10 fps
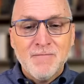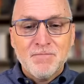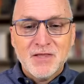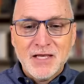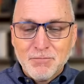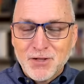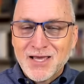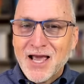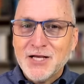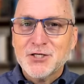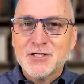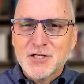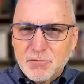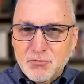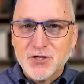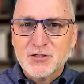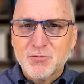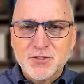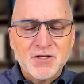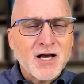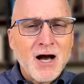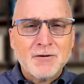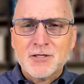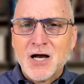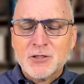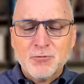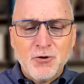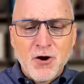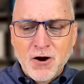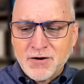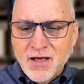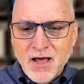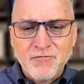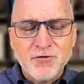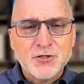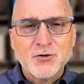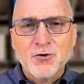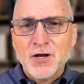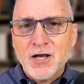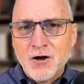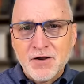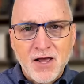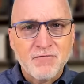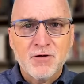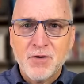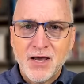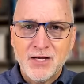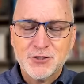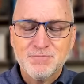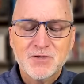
The implications and the principles of the gospel are in every story on every page.